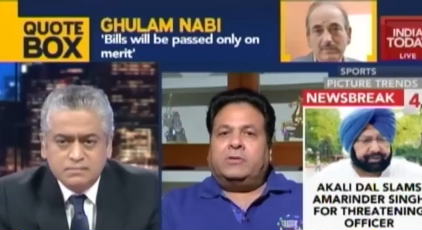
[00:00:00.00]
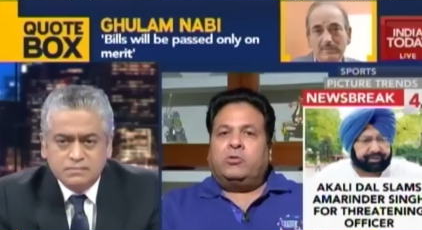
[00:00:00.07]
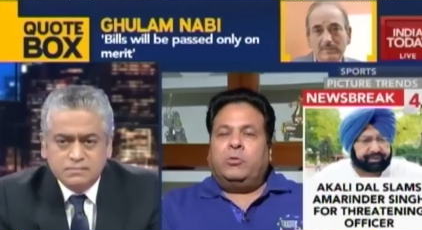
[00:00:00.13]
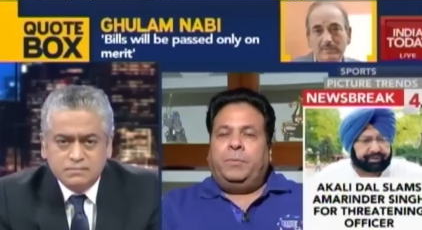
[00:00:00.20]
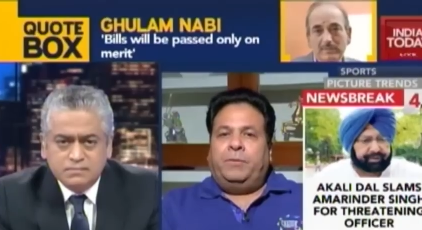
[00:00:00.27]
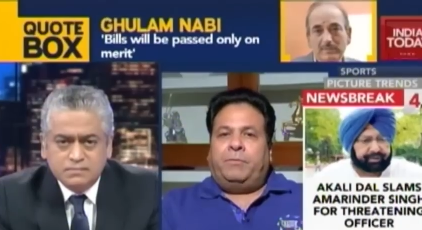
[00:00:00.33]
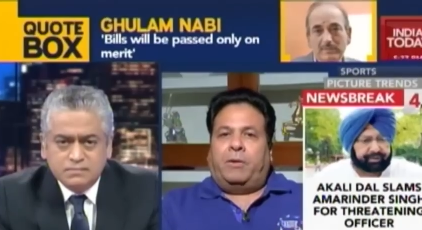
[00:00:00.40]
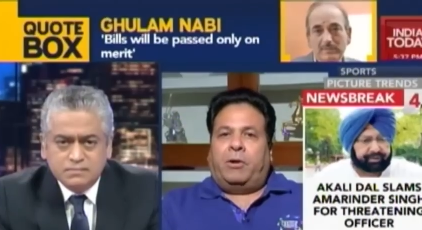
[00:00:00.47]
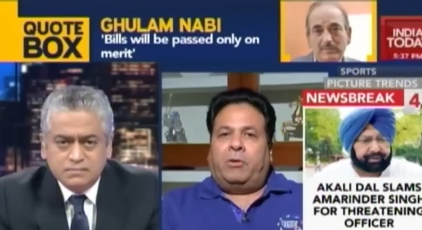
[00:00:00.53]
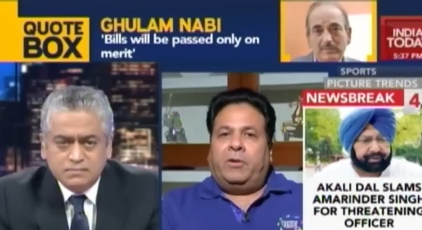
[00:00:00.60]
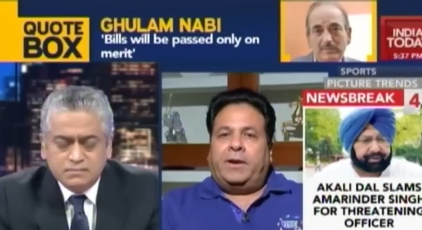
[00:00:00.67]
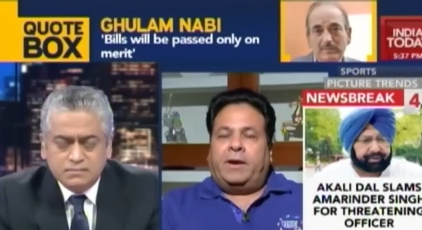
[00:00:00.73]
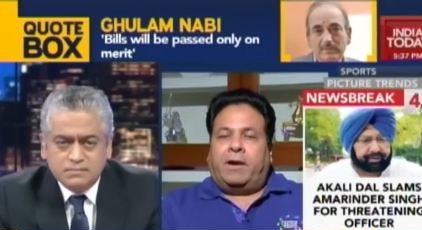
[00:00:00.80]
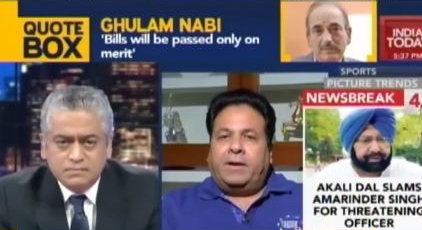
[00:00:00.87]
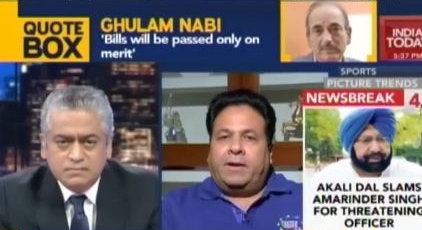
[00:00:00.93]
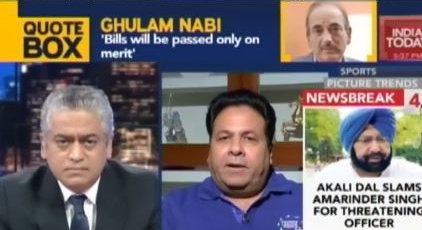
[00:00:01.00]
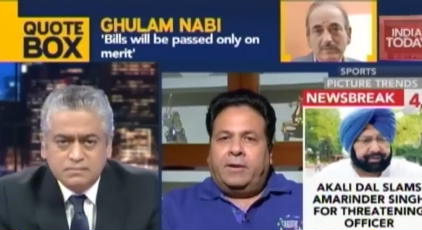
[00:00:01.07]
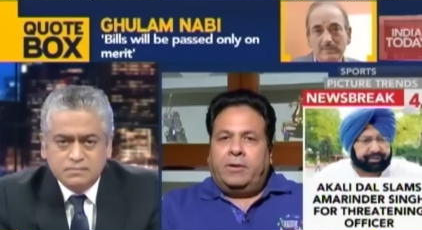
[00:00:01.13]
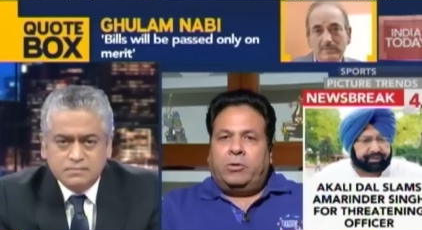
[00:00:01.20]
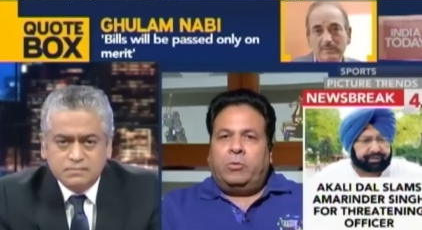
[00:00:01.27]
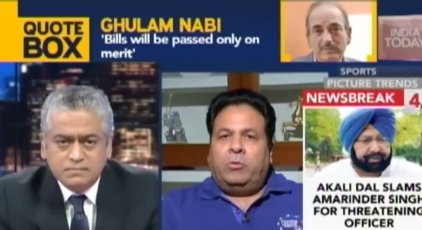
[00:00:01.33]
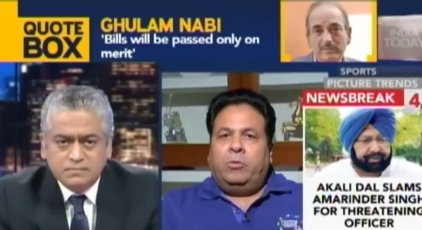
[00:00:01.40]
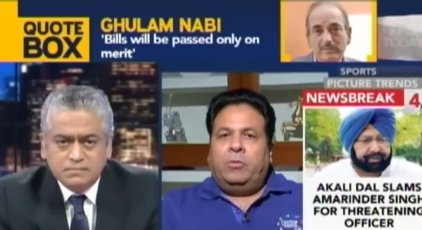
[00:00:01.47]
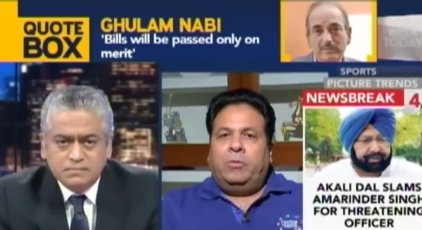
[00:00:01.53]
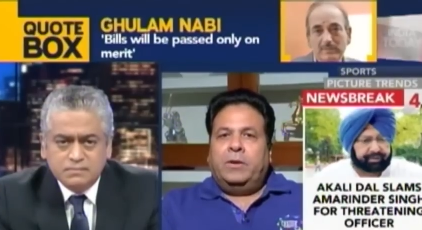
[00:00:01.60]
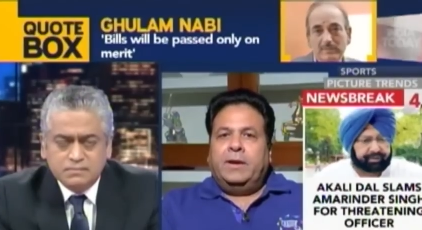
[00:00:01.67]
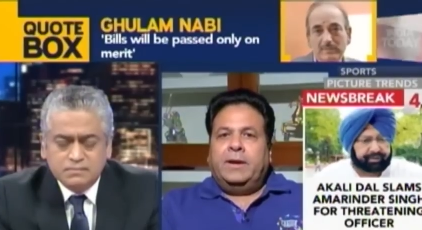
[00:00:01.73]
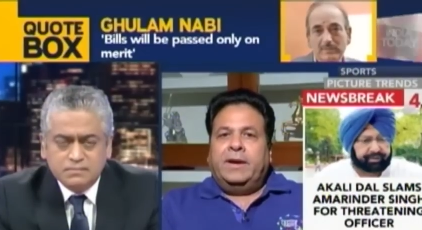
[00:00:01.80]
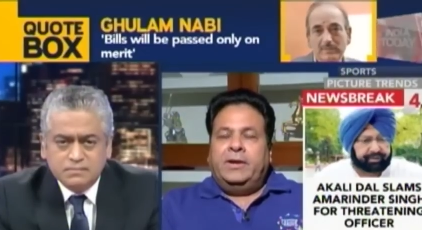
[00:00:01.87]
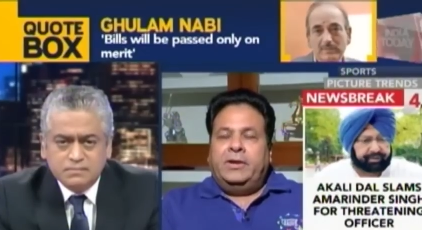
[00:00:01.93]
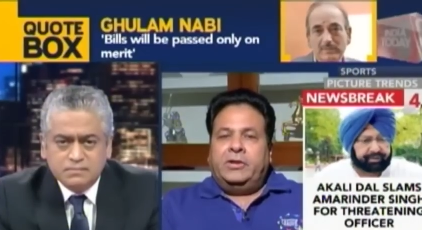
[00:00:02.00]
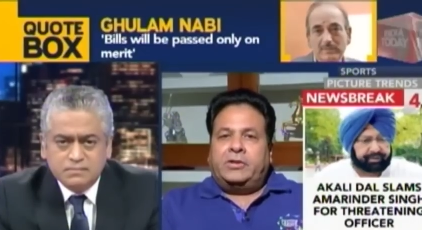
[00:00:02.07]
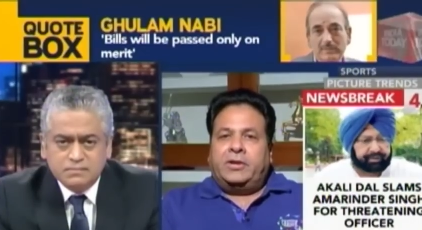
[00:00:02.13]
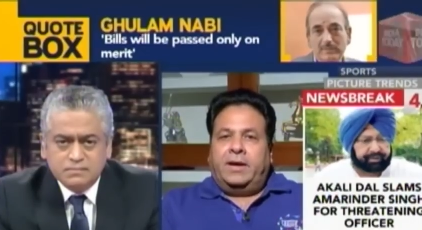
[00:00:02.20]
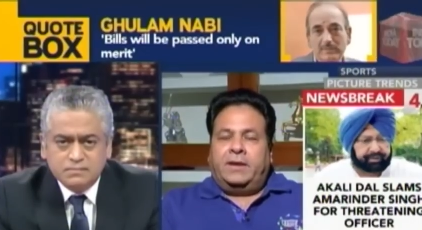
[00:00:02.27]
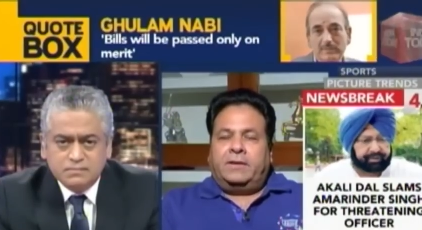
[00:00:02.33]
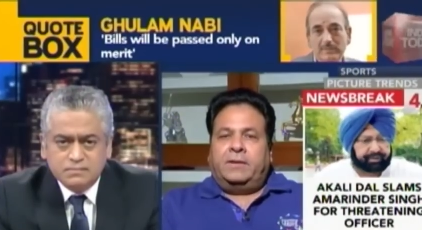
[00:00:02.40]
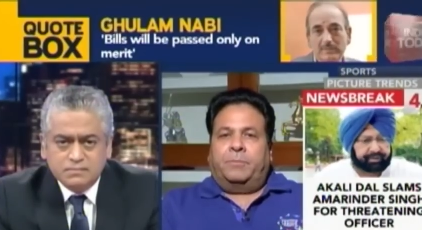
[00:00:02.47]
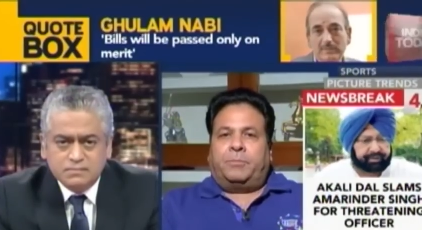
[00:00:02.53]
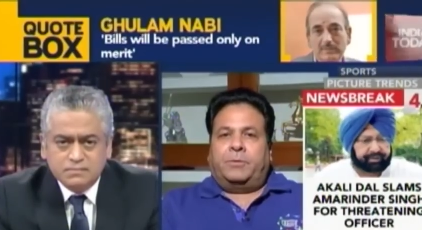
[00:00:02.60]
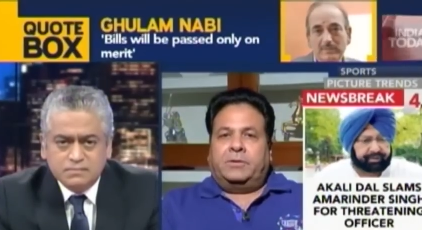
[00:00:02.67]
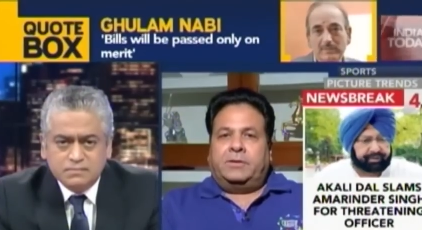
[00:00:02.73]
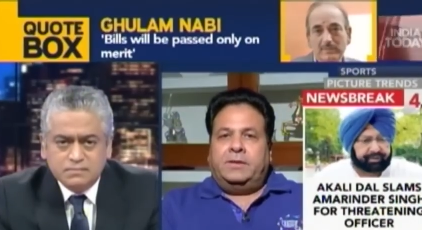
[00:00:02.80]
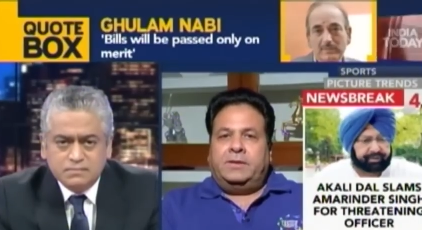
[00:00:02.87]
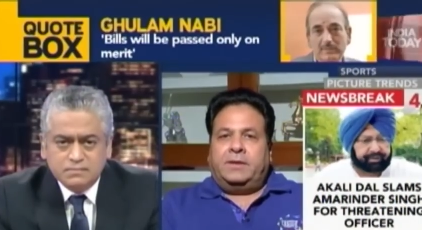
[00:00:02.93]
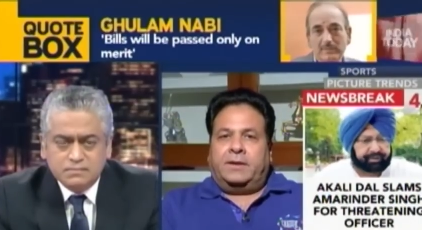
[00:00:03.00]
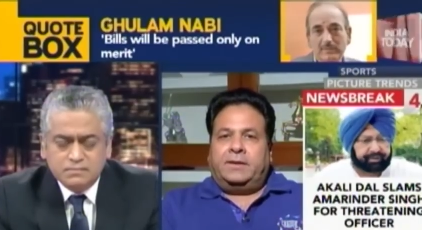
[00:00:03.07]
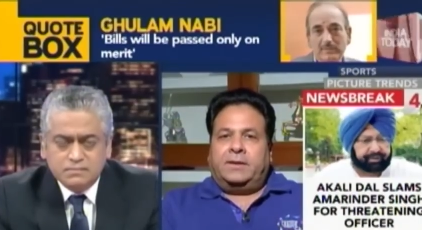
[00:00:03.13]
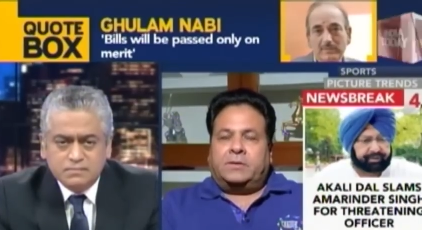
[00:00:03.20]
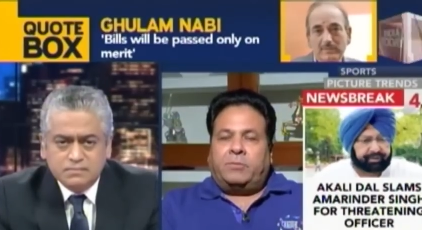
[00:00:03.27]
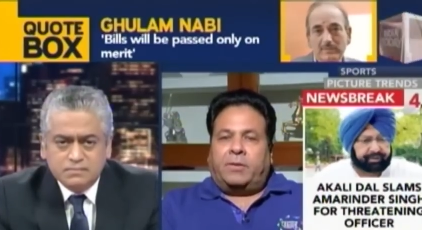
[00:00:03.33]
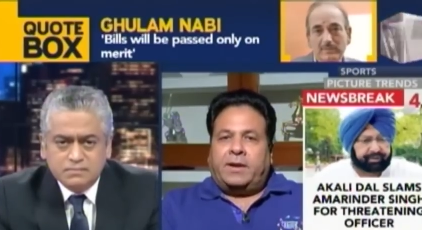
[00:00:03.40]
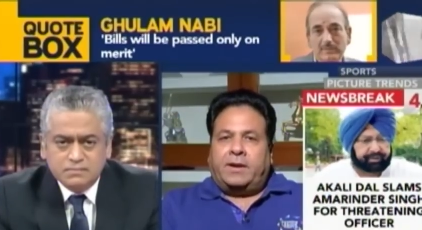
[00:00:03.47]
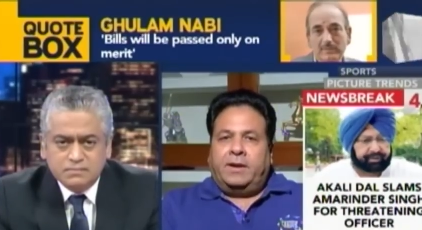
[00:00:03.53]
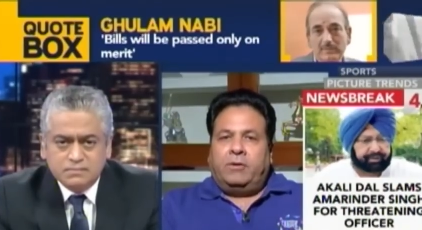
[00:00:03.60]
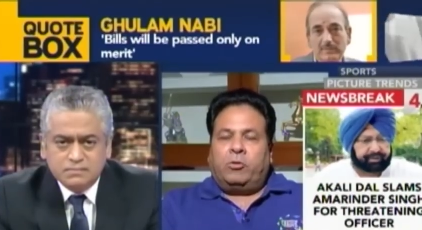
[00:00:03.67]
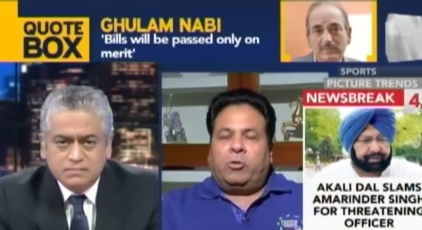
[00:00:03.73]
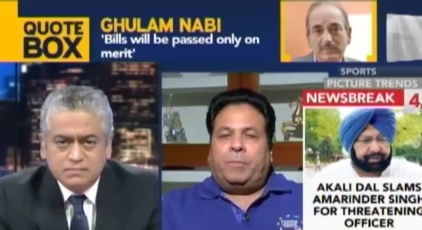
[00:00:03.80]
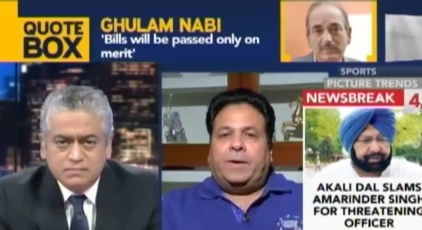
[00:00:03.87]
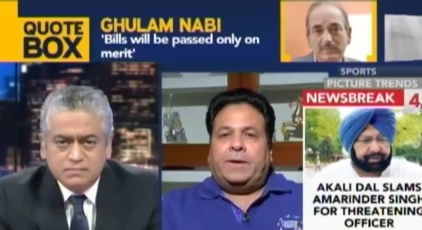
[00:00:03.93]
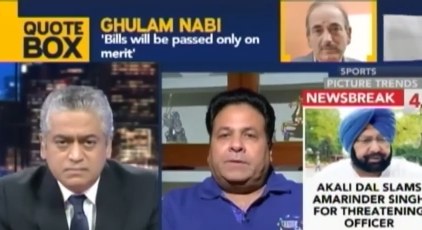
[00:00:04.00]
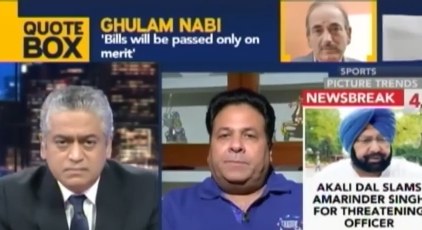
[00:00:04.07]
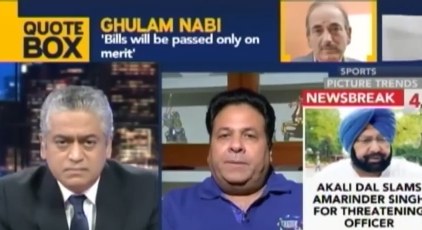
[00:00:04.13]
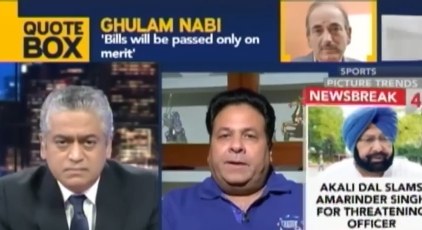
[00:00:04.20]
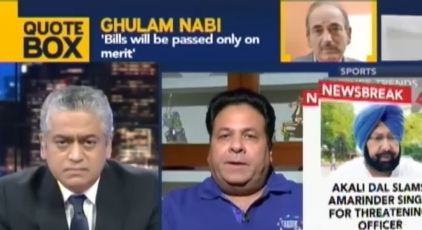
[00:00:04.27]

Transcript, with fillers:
Speaker 1: has to be followed. In order to initiate the procedure, this working group has